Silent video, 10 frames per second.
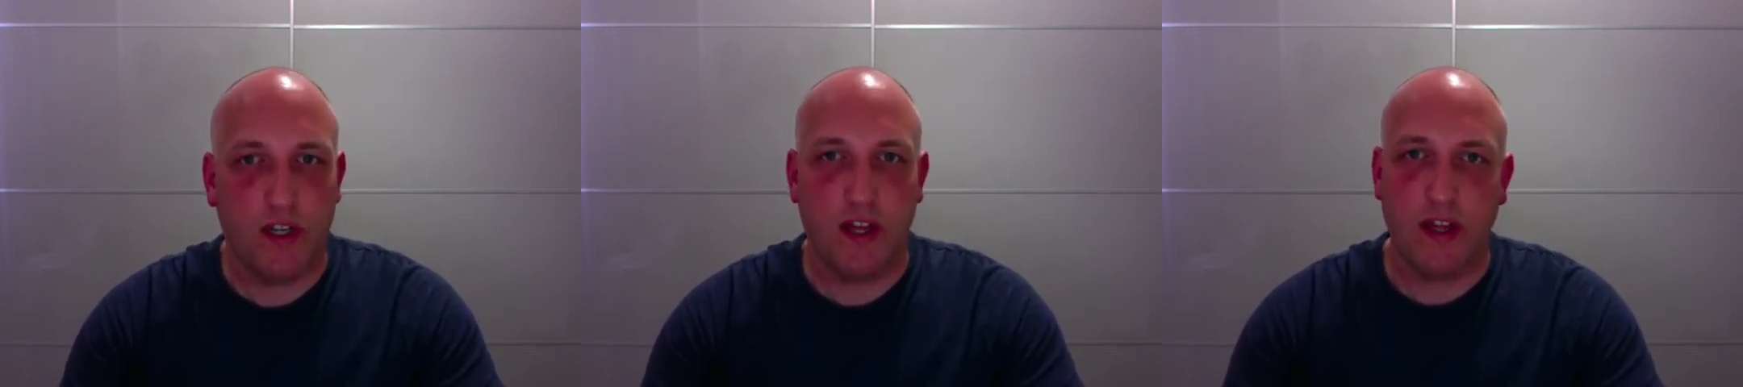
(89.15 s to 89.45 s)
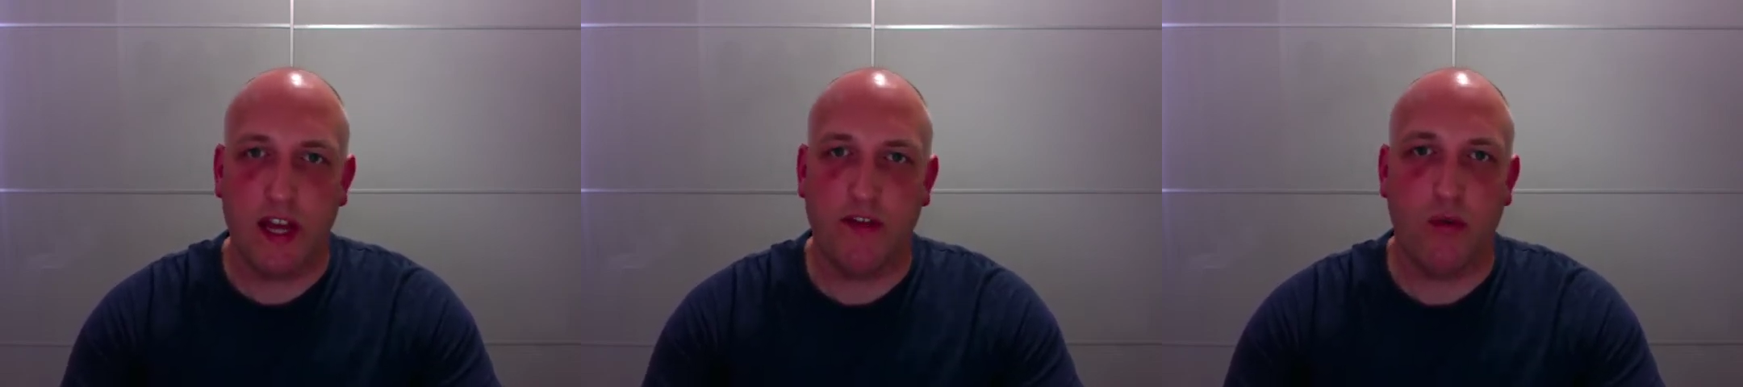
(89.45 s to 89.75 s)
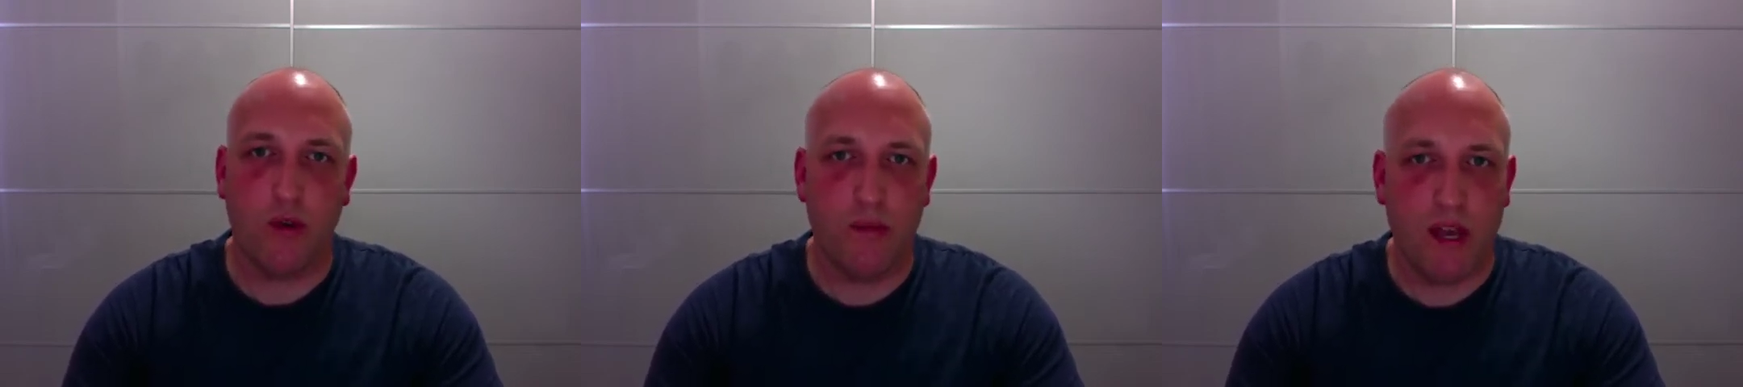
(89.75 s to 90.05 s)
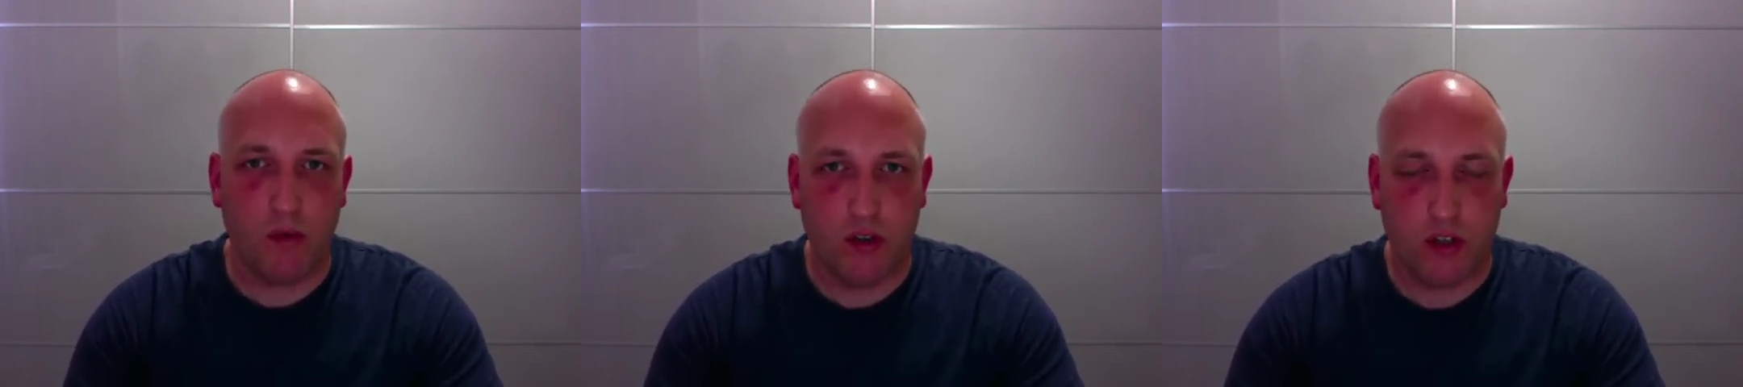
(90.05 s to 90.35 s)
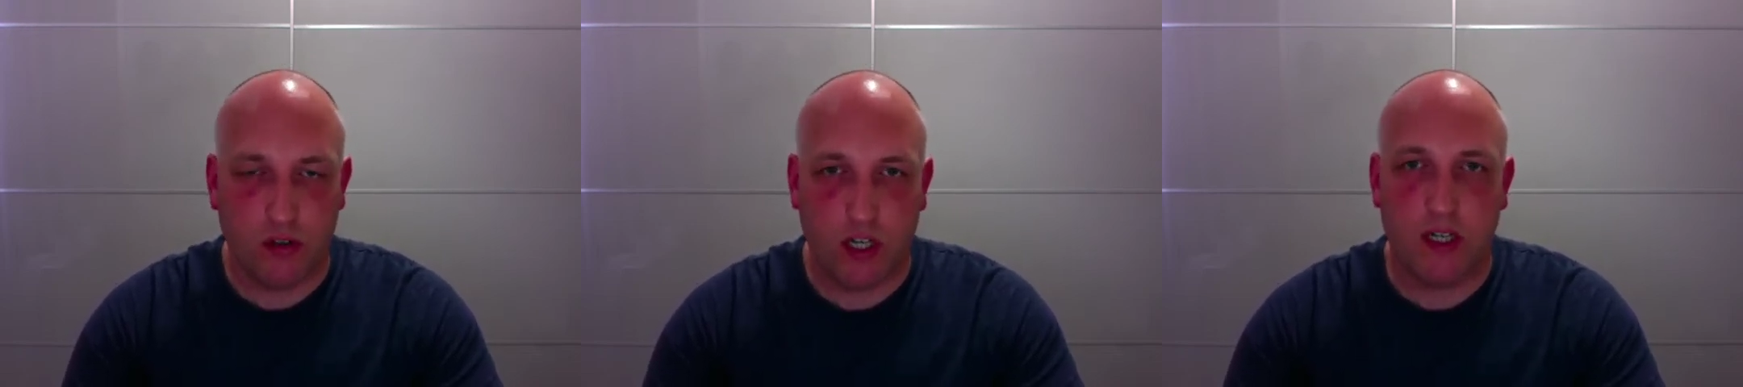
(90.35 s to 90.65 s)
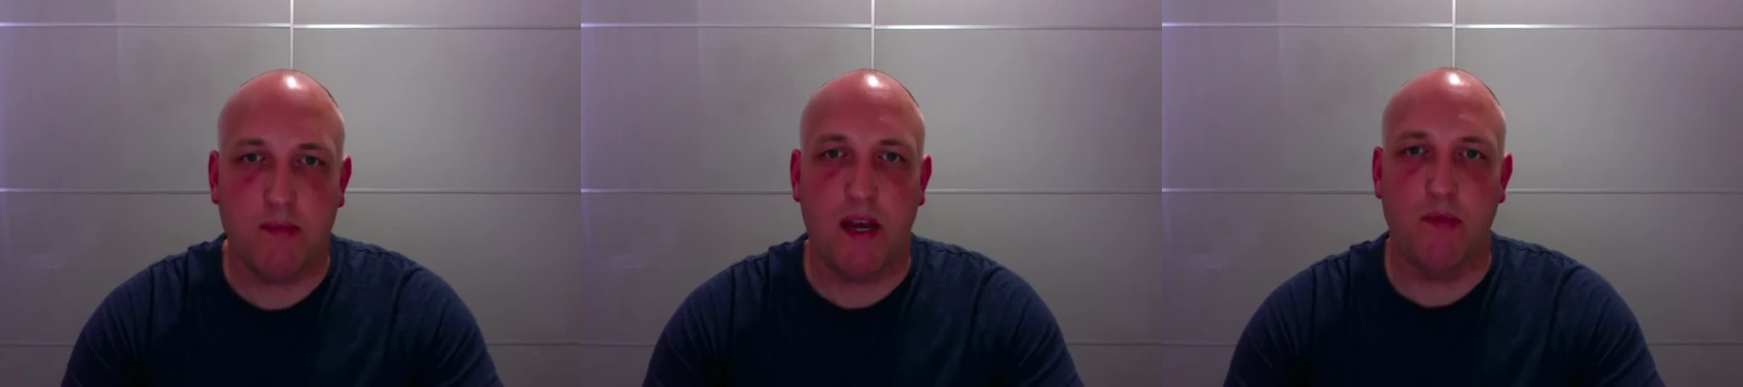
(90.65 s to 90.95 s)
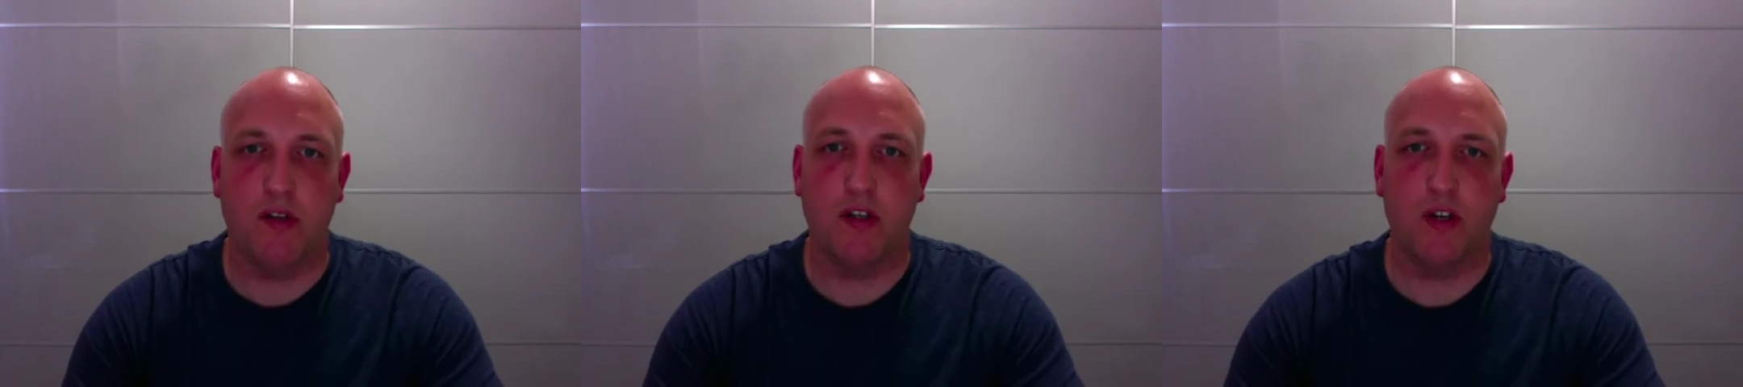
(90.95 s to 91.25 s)
and therefore you may want stricter
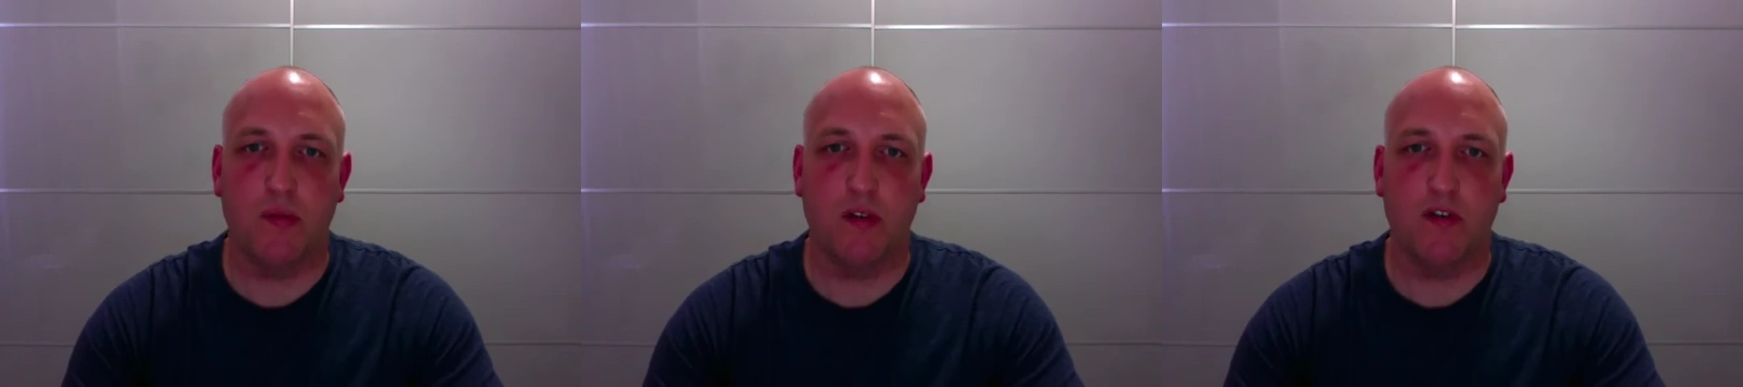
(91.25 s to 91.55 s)
payment terms